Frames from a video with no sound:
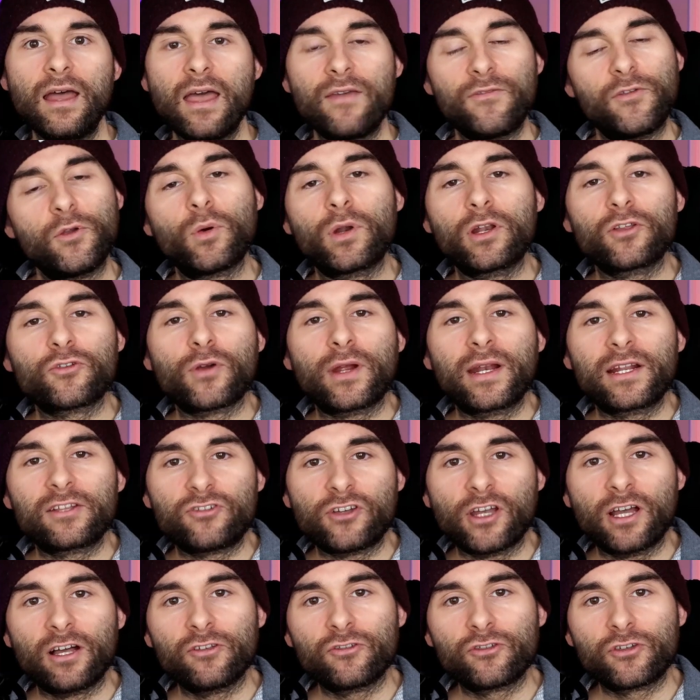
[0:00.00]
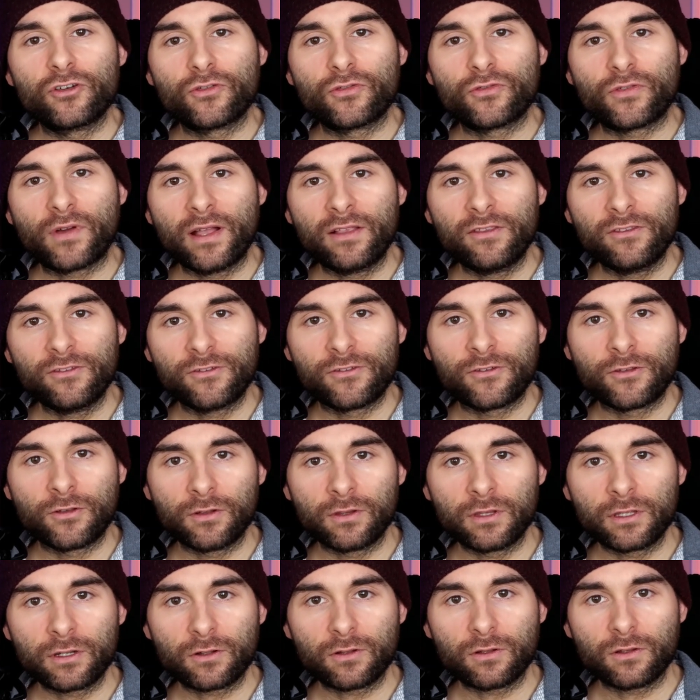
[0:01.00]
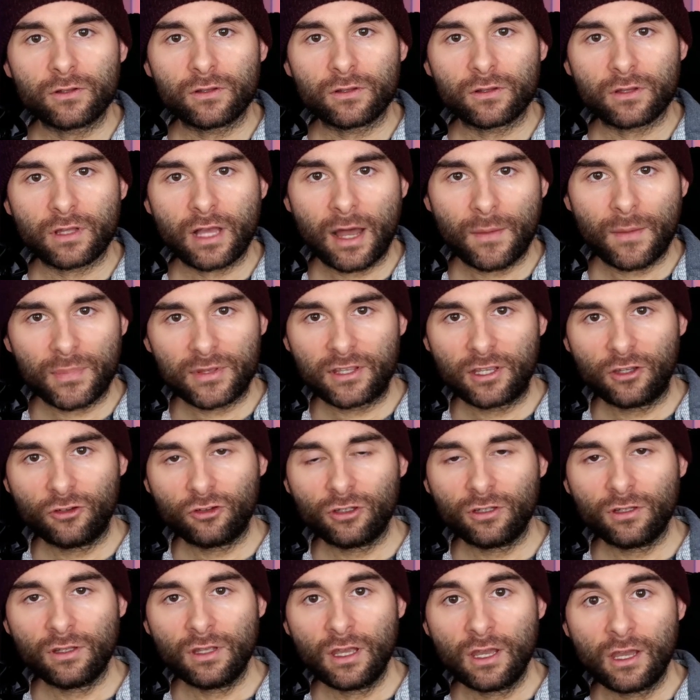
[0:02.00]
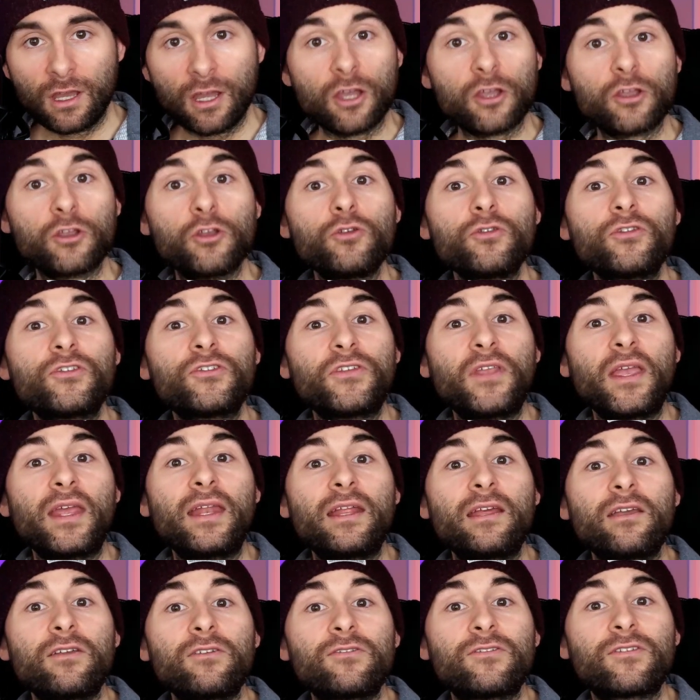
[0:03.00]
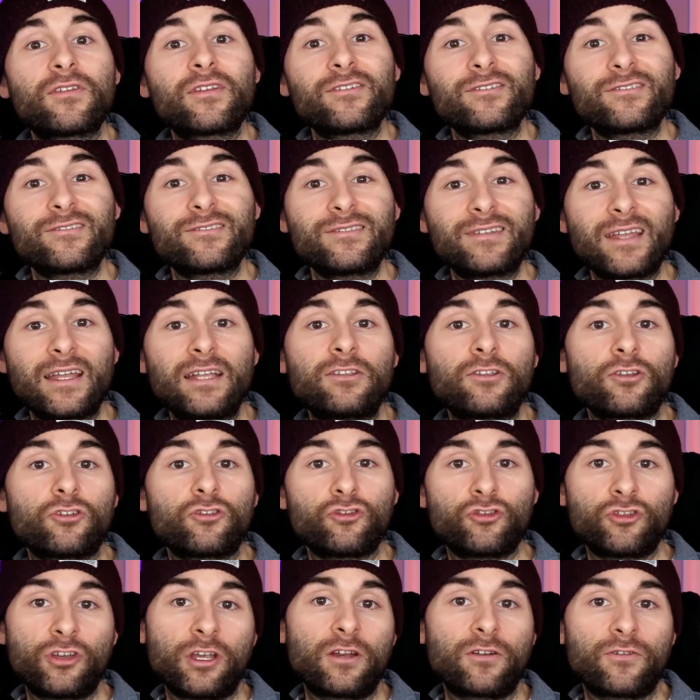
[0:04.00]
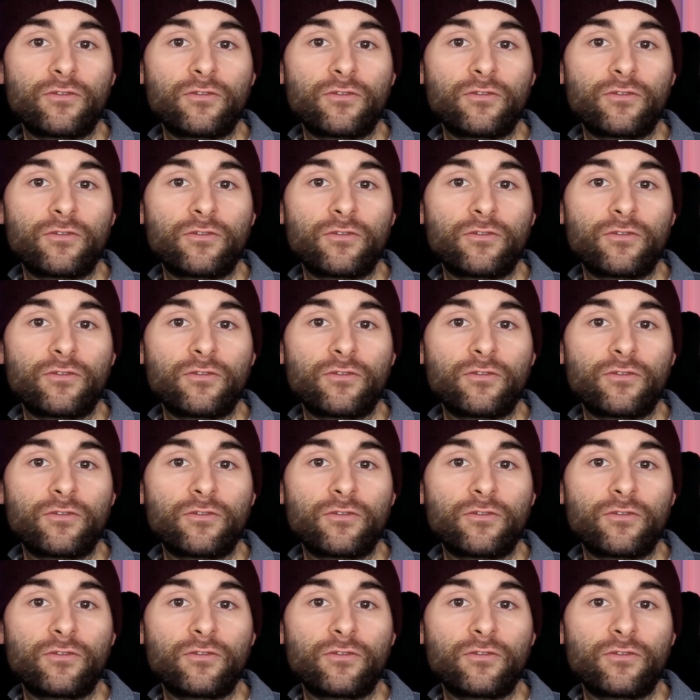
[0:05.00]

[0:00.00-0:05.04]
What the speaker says: If you want to try to challenge your friends to a little competition, use Stadia's State Share